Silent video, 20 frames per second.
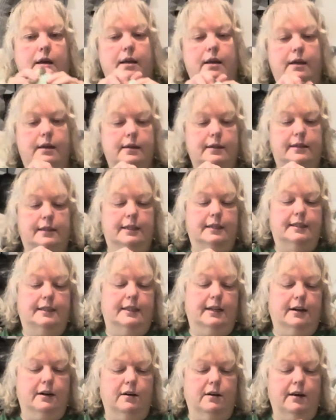Is the
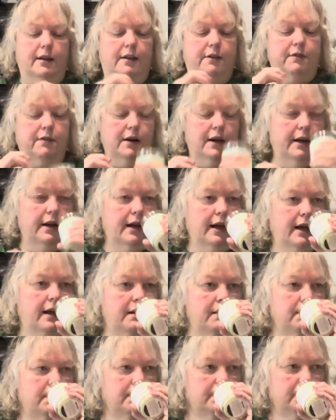sticker on the front,
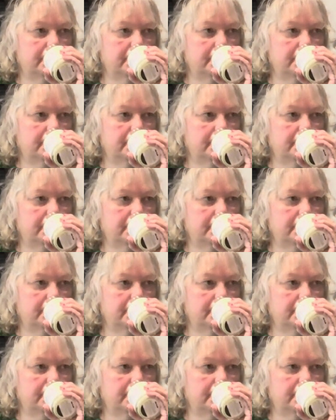and